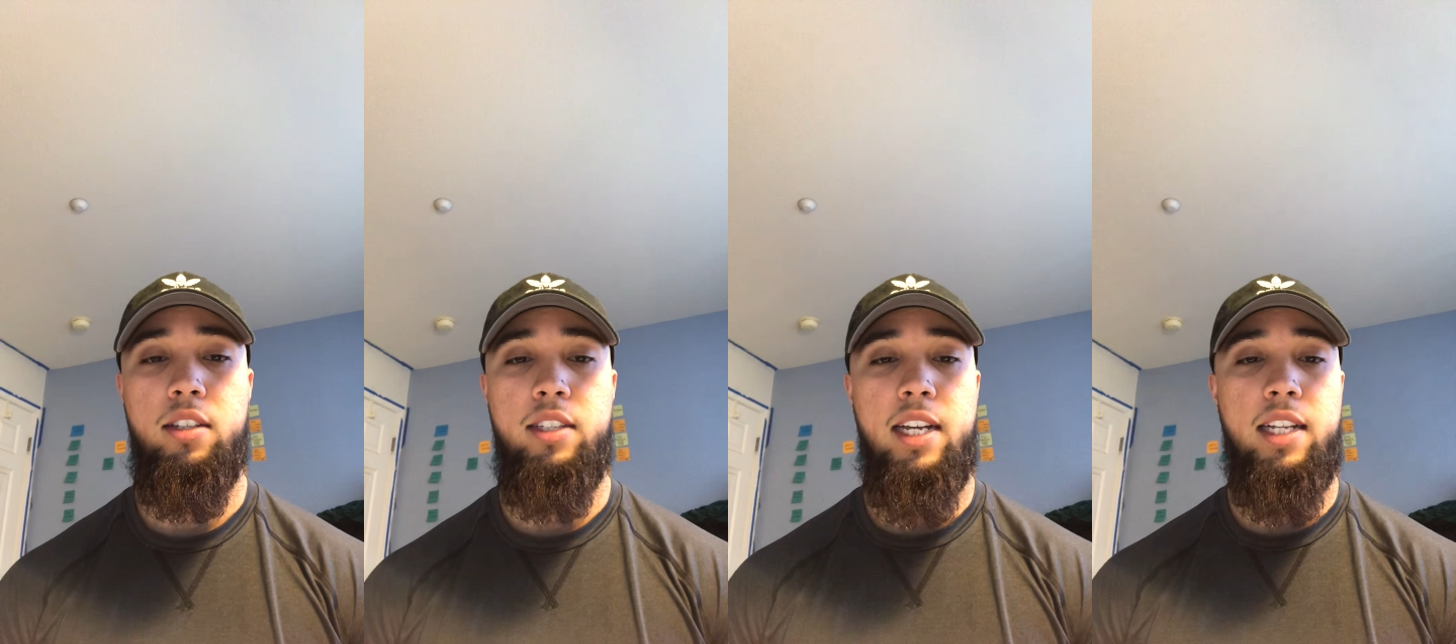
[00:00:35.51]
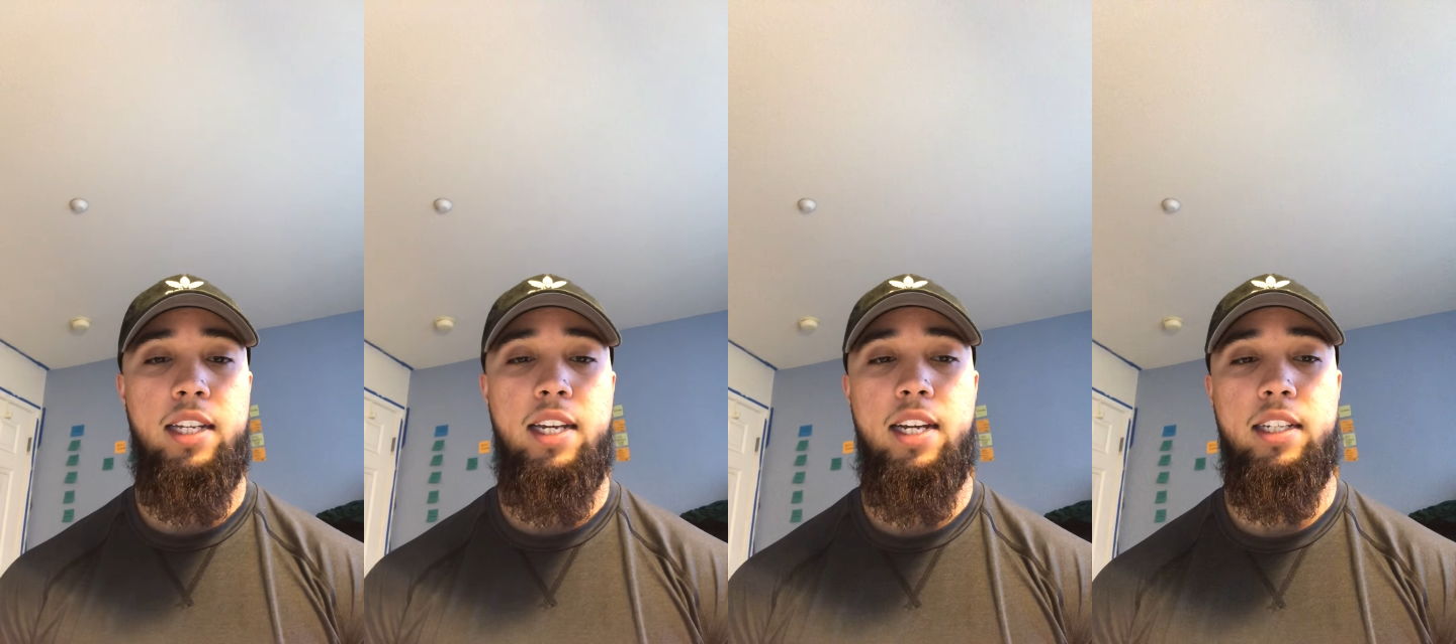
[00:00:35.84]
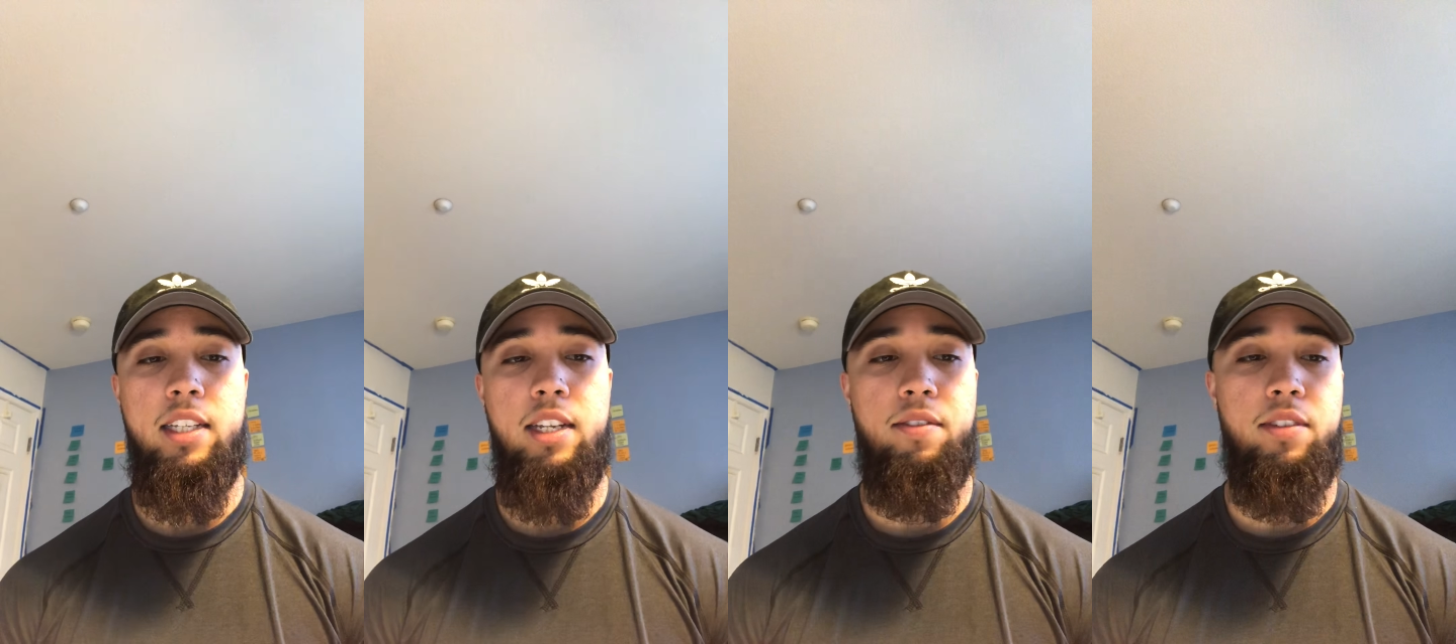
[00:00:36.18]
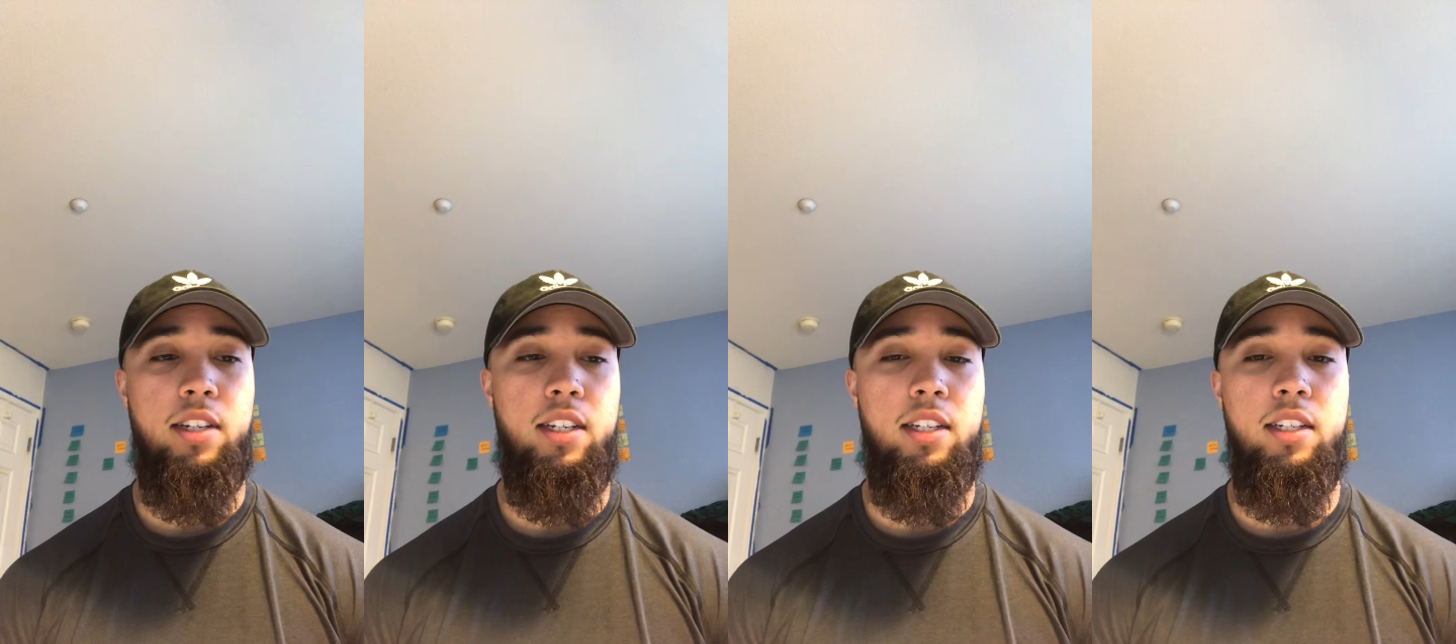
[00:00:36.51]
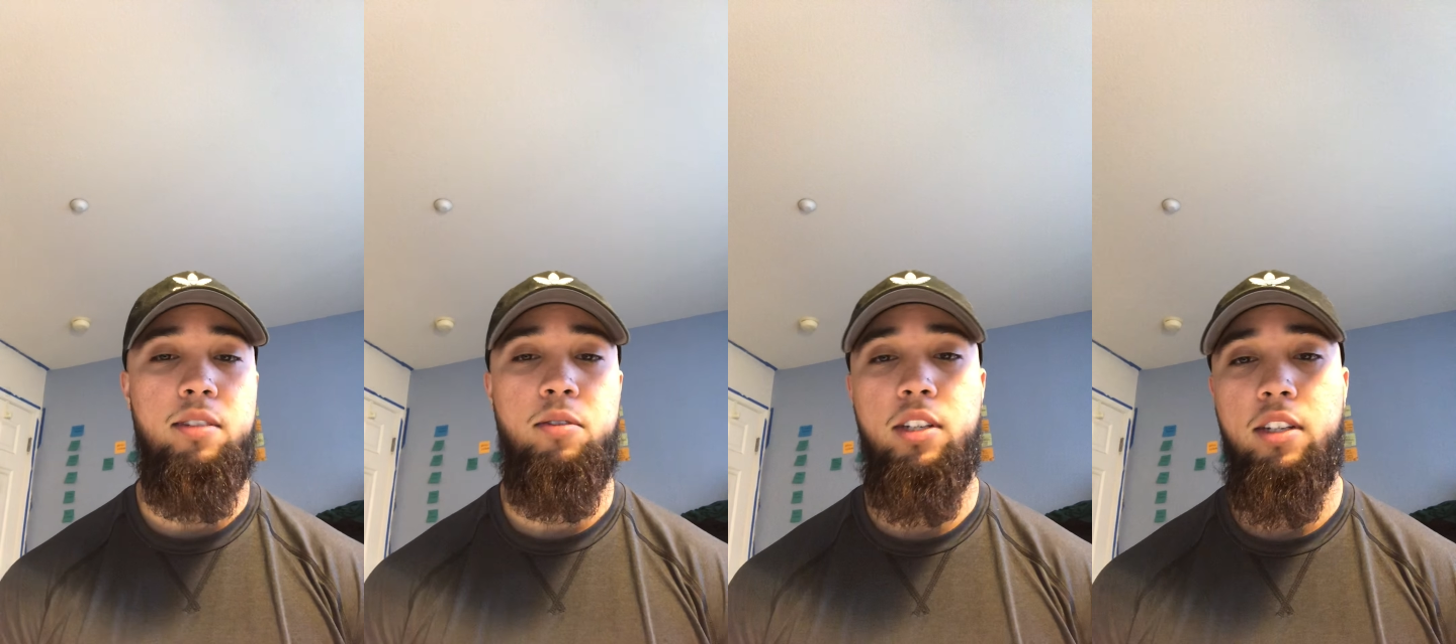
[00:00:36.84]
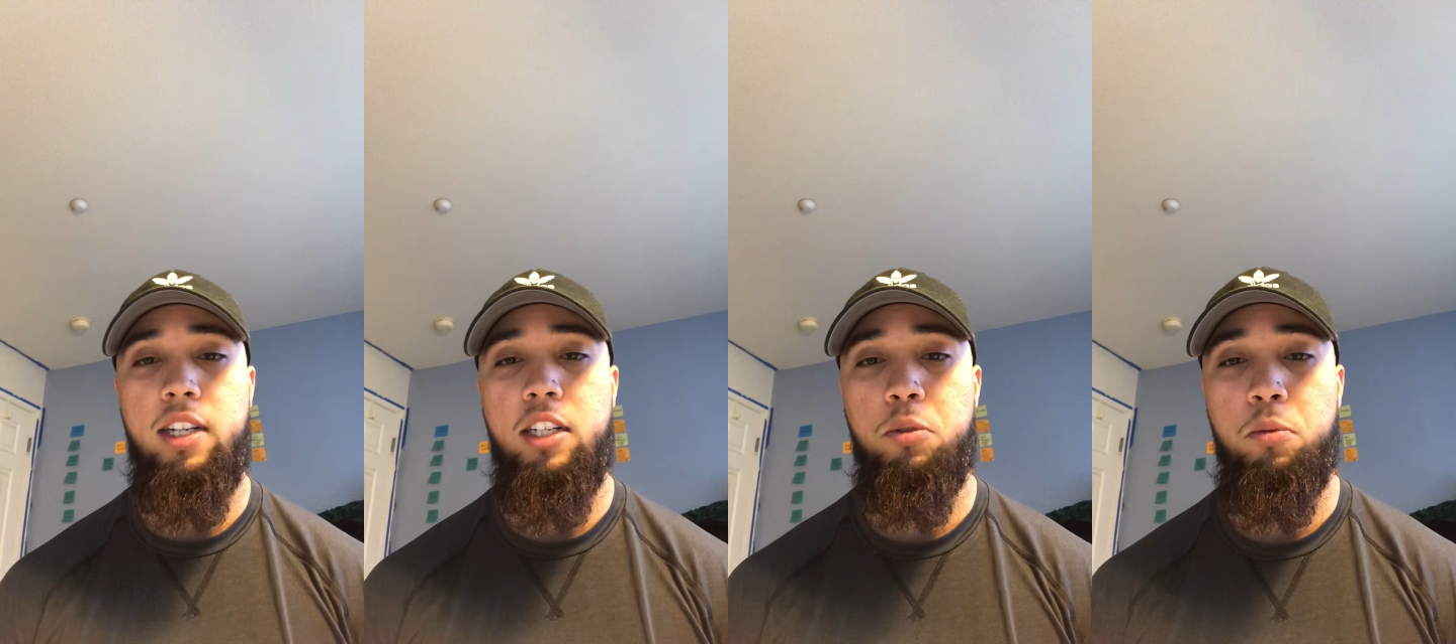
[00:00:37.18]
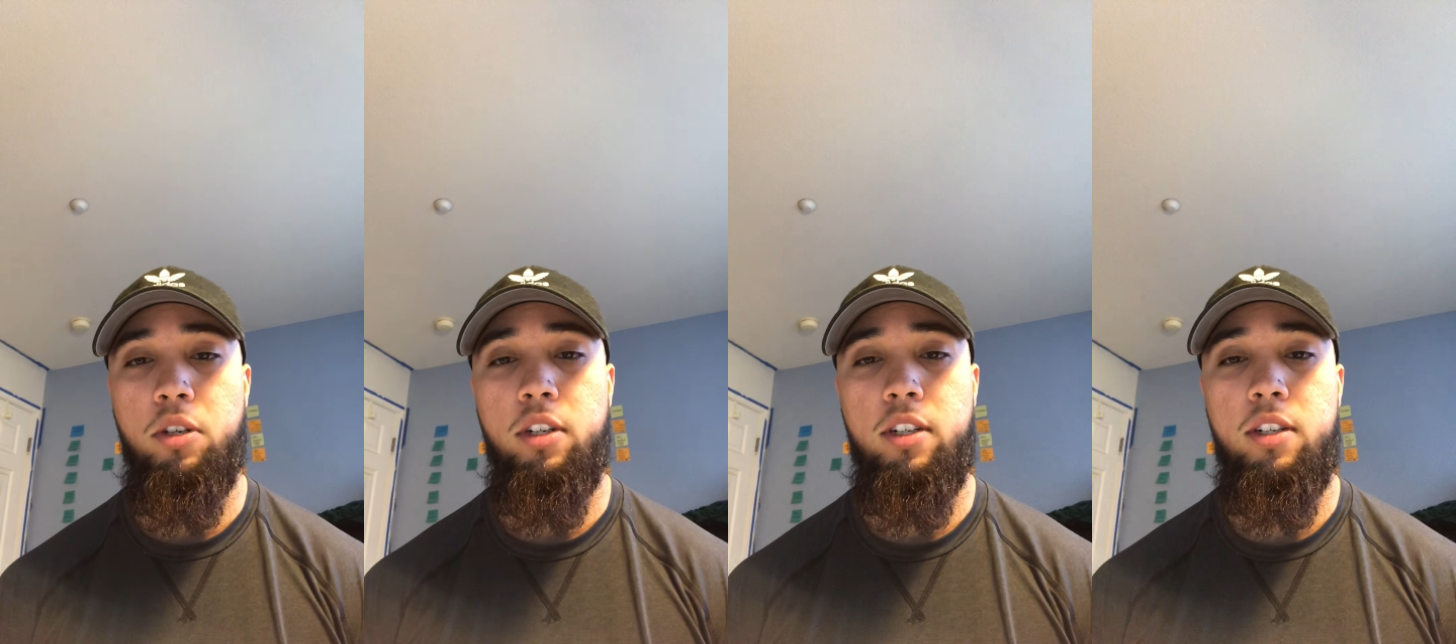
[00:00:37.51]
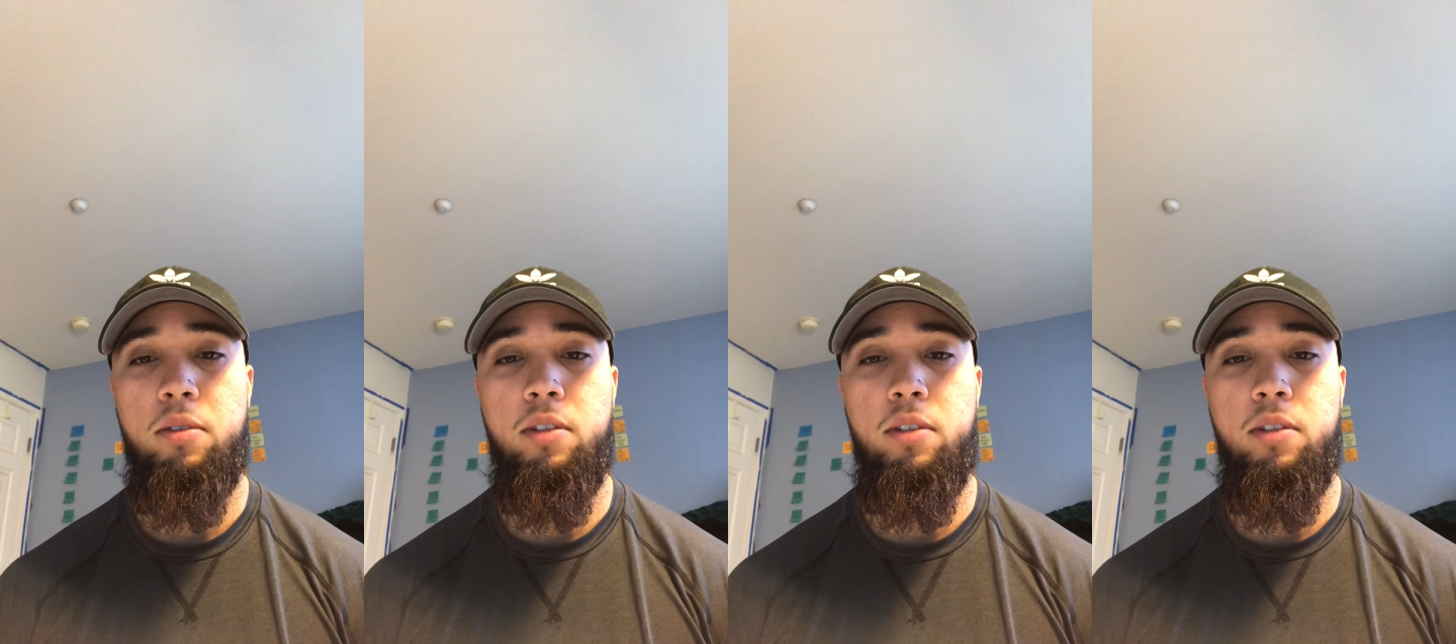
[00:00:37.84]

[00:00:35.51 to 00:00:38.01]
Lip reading: daily activity, whether that's work,